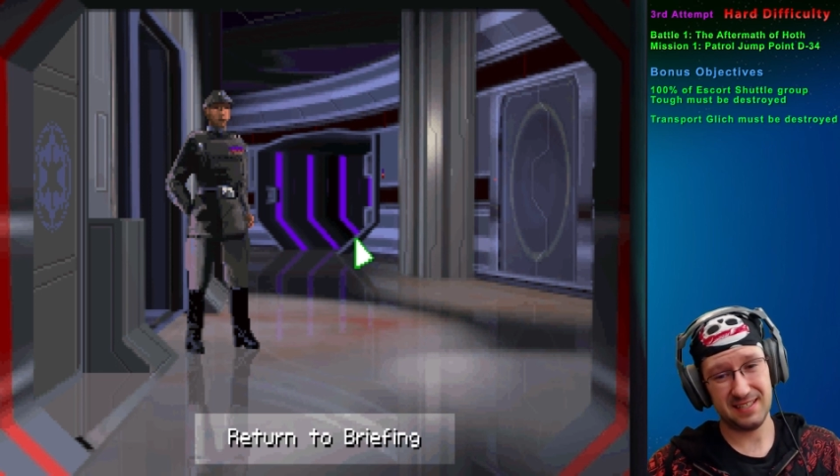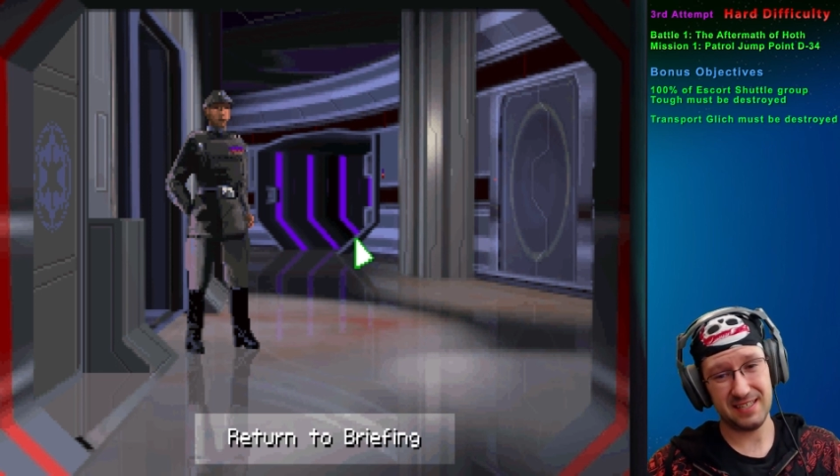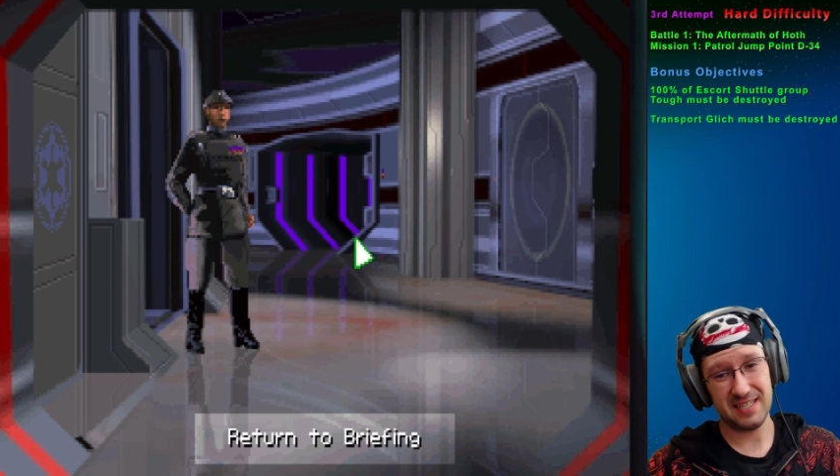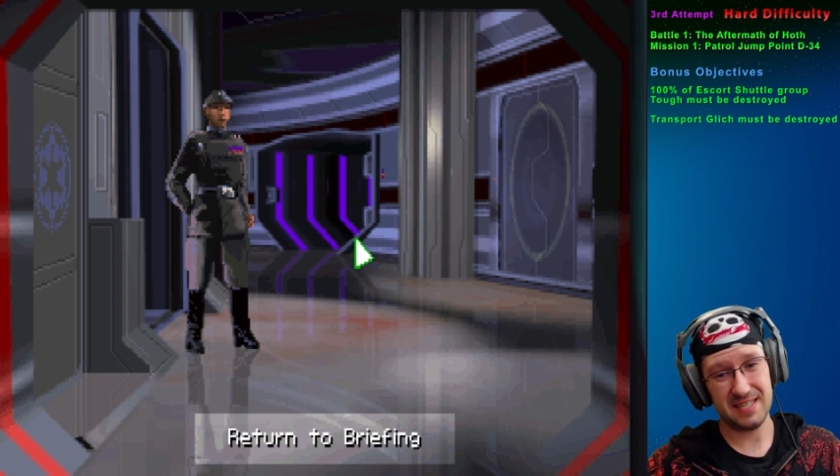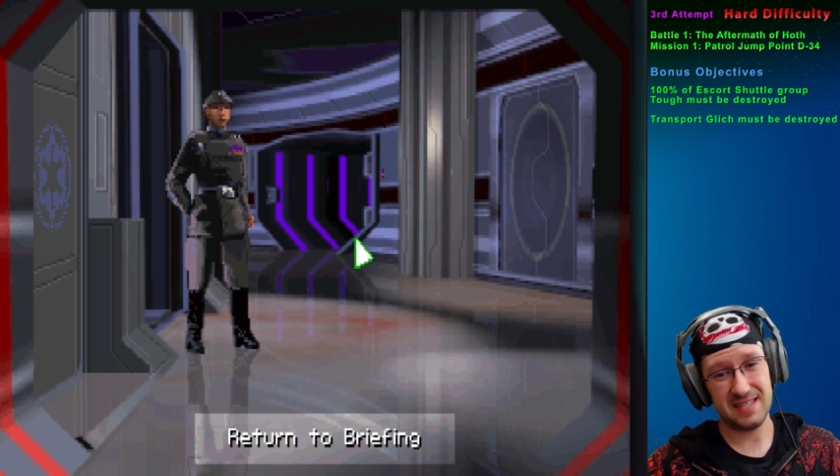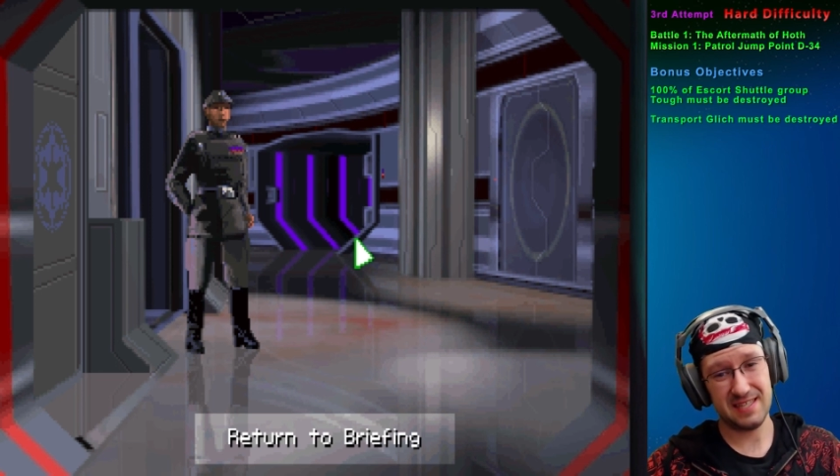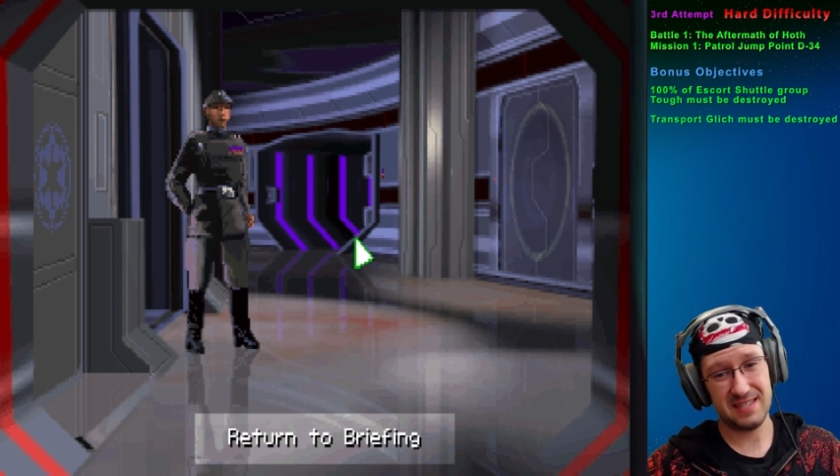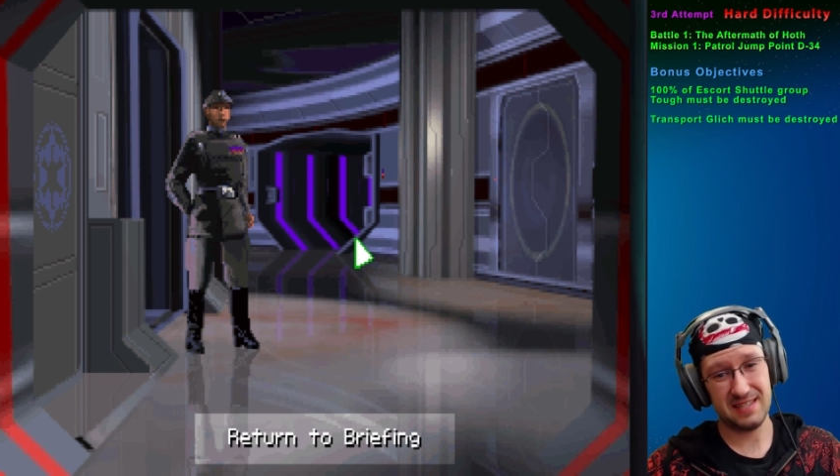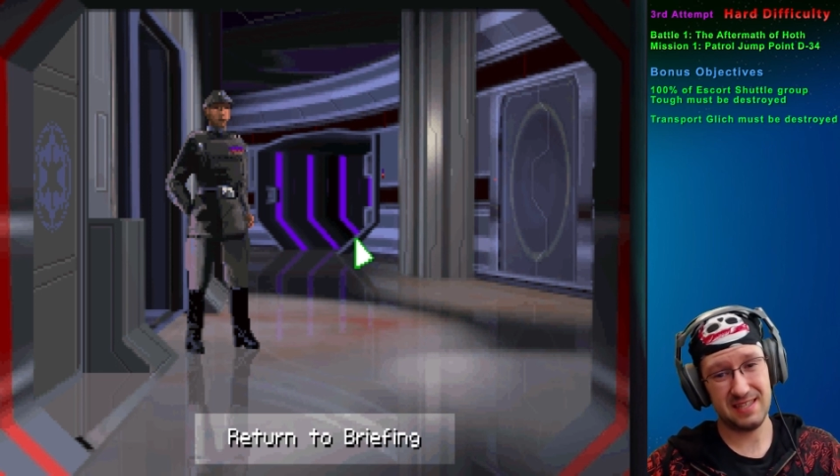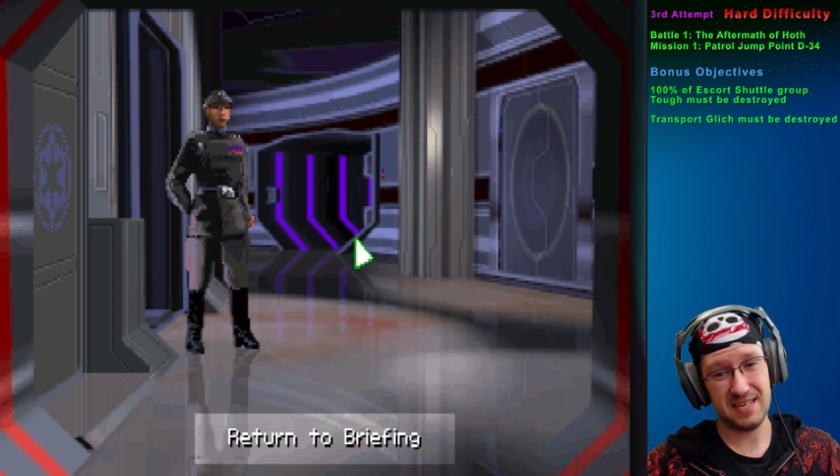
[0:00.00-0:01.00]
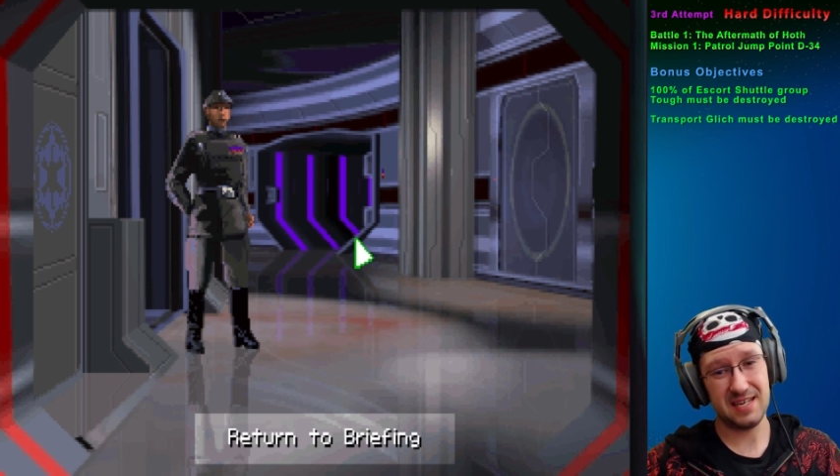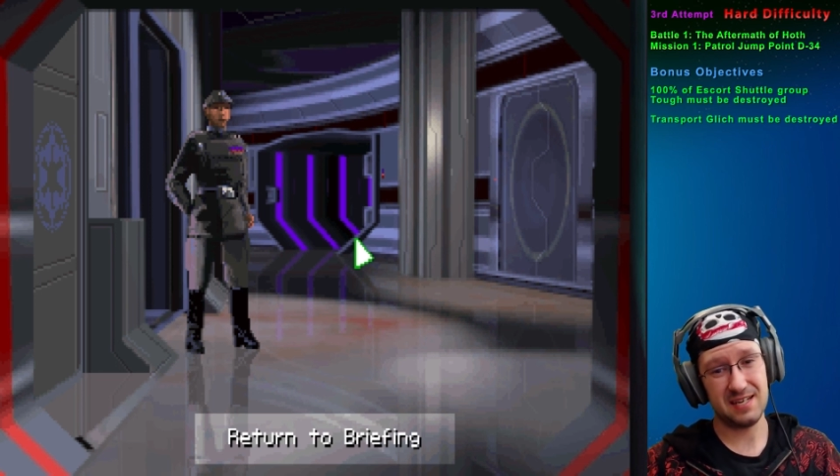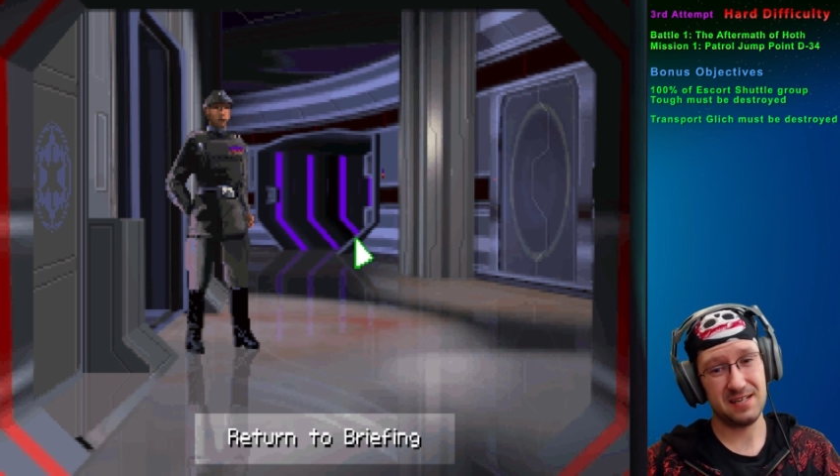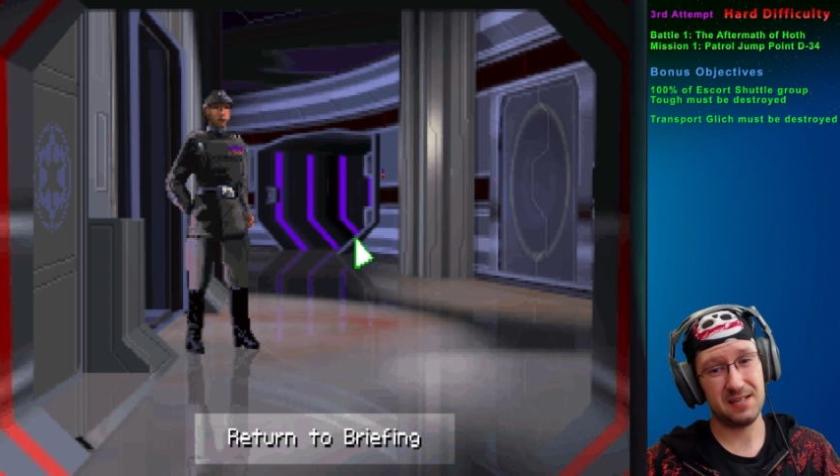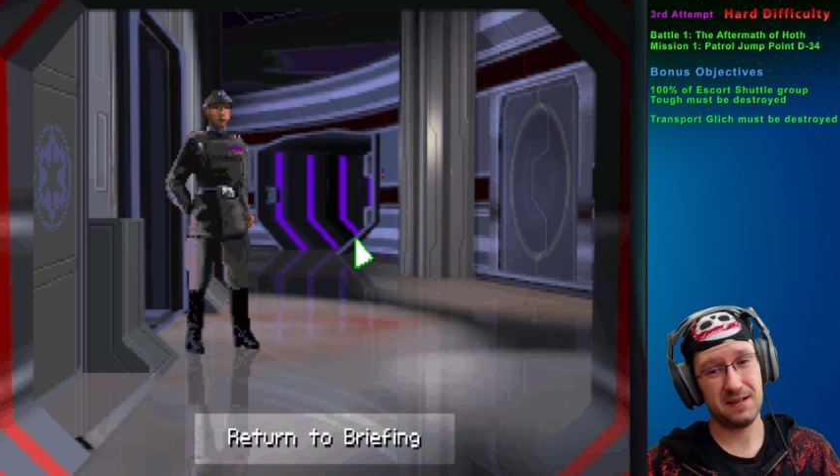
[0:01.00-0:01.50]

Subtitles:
I think